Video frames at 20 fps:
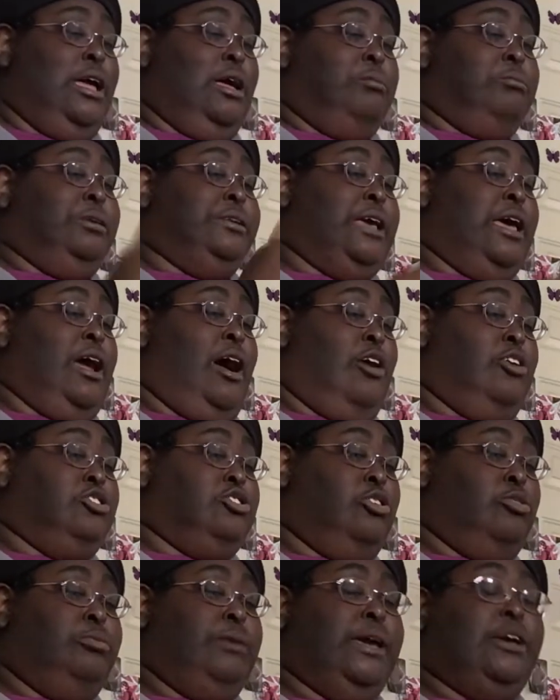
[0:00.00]
But they also
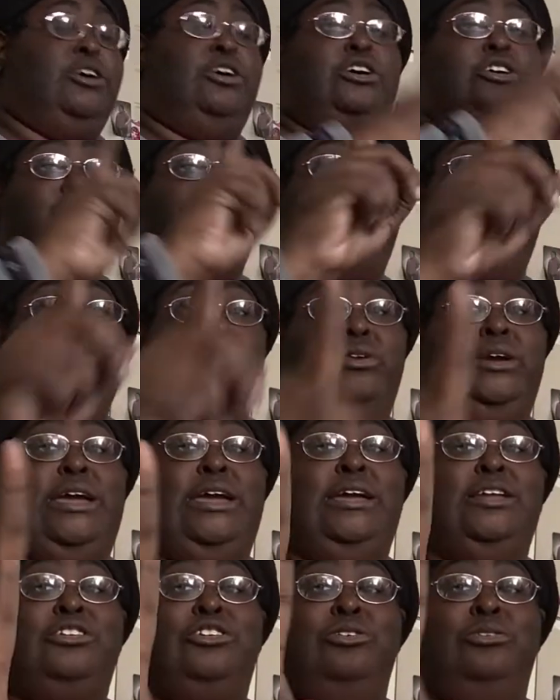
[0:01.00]
make good jewelry,
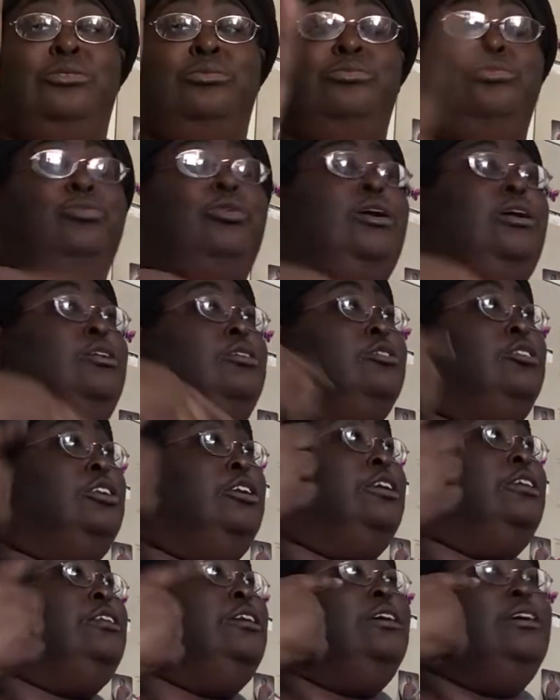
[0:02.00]
to, well,
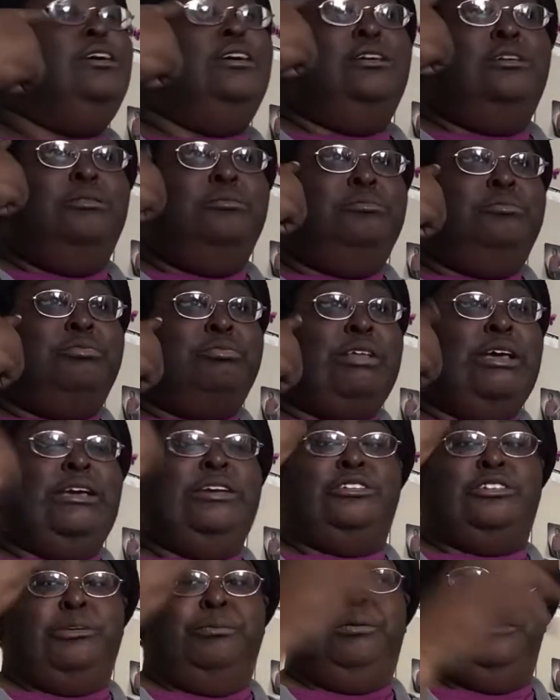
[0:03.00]
good things
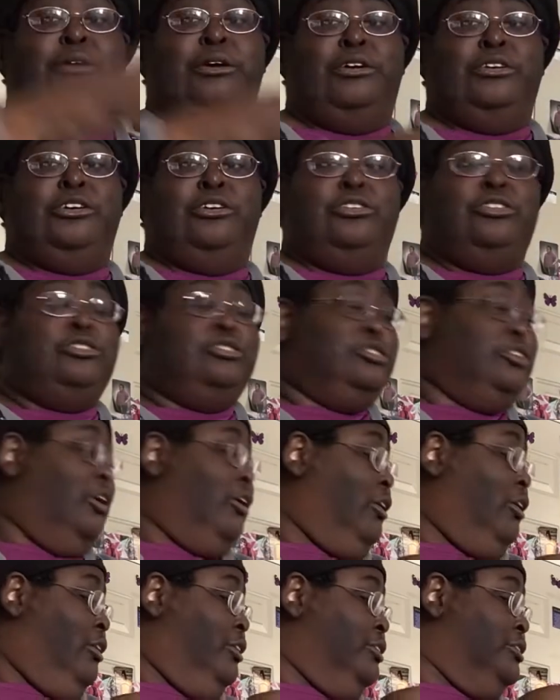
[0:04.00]
to put on your
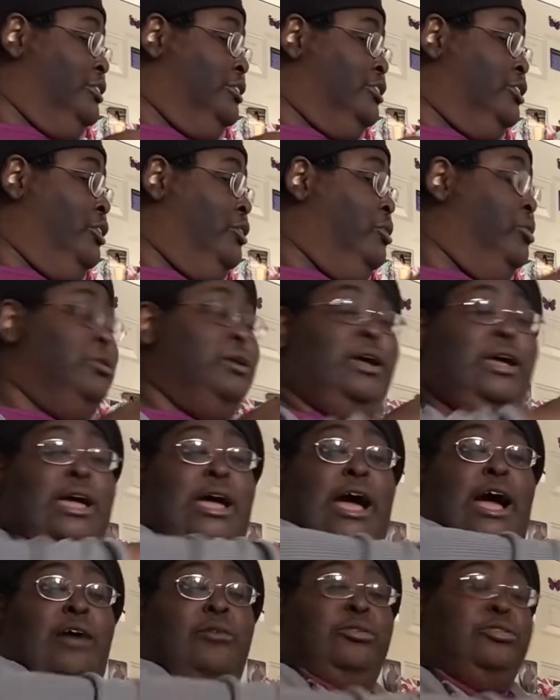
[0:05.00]
dolls. So
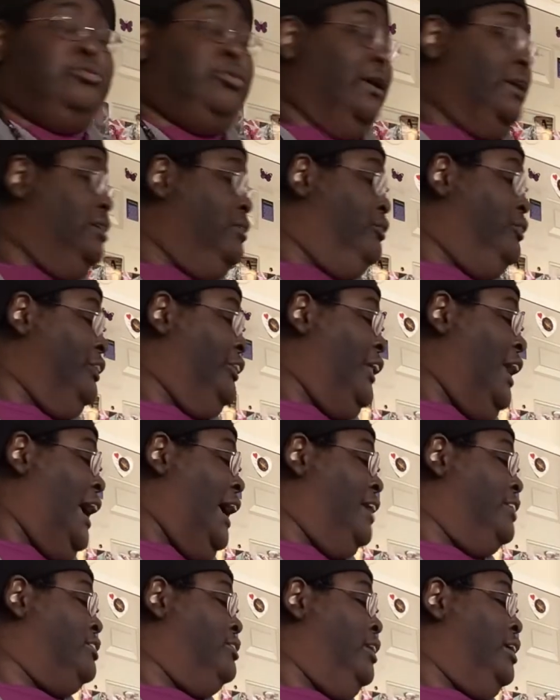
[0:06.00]
I was waiting for
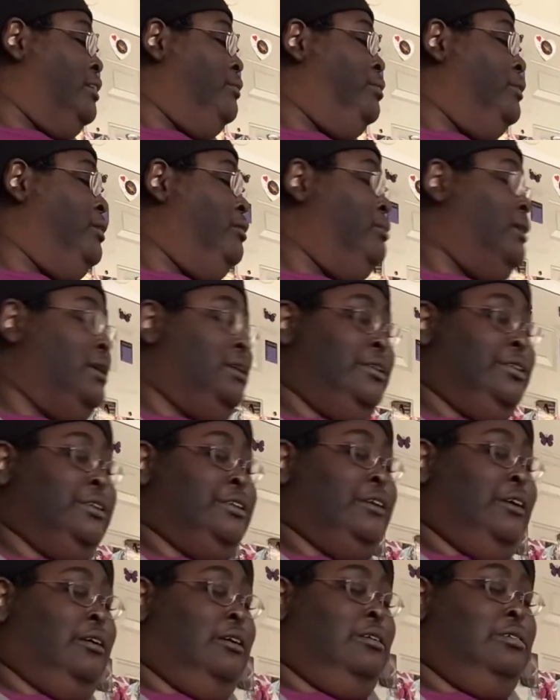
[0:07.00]
that so I can put on my other
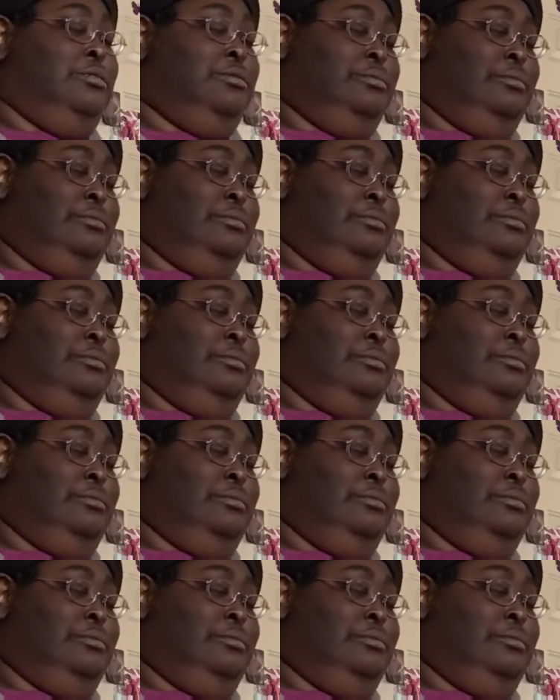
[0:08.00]
doll.